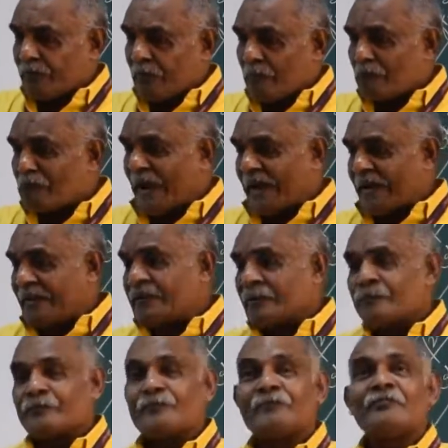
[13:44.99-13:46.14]
mind,
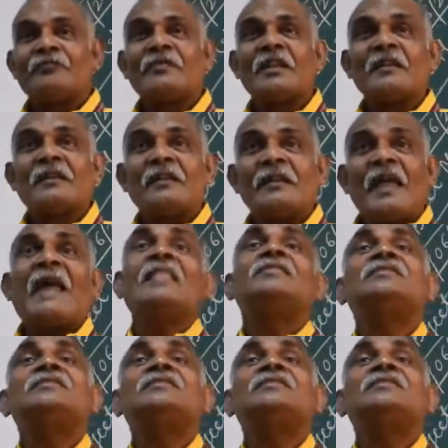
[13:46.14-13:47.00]
and